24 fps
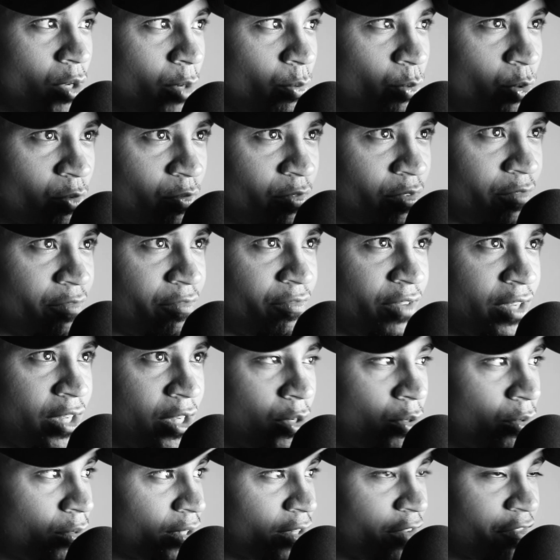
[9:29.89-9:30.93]
it will
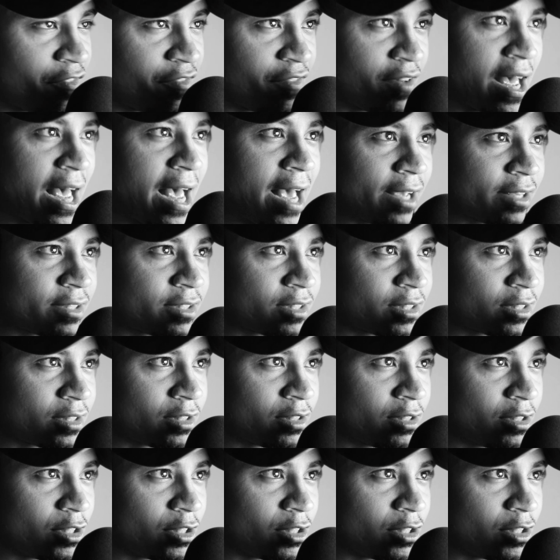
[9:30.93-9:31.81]
reveal the facts.